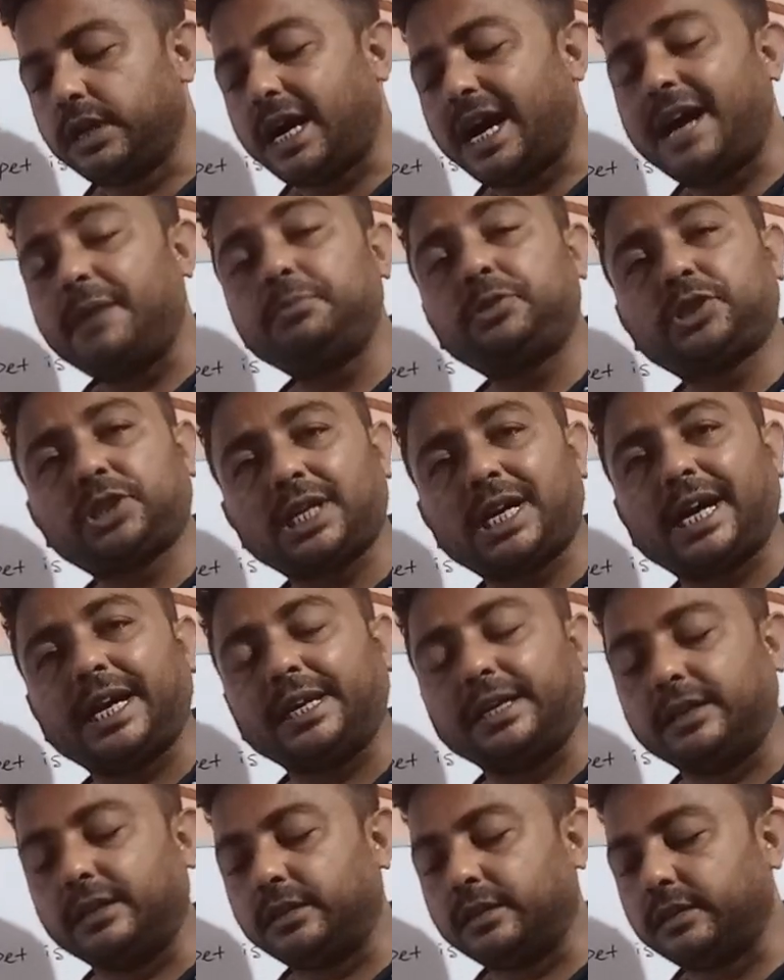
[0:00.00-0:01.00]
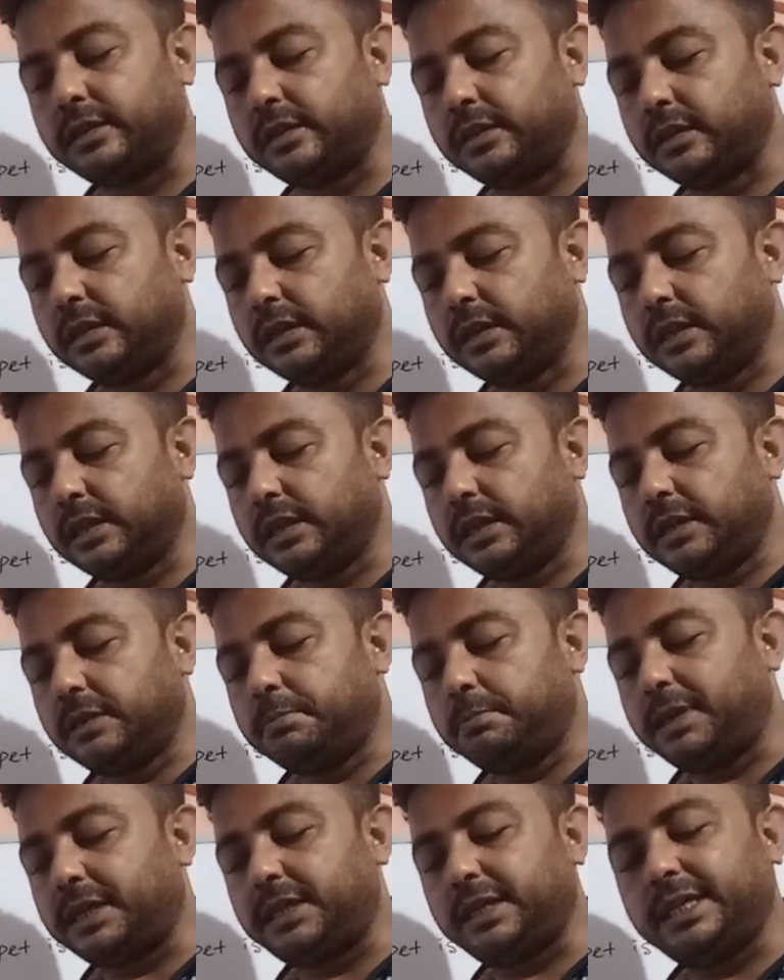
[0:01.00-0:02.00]
I am shy,
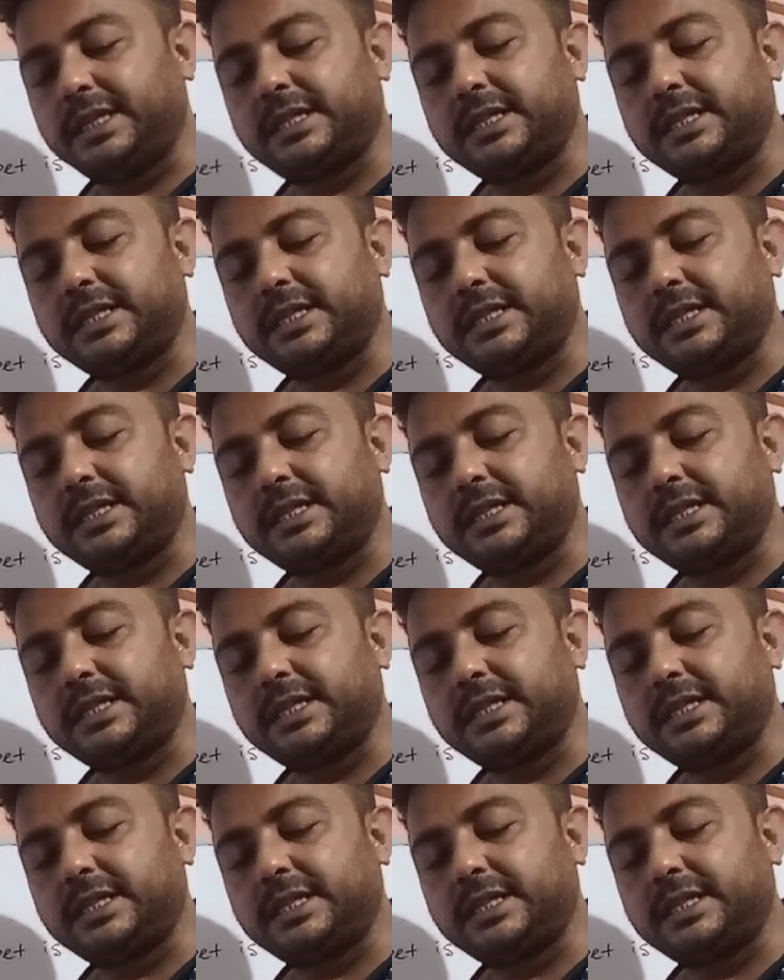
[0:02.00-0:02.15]
but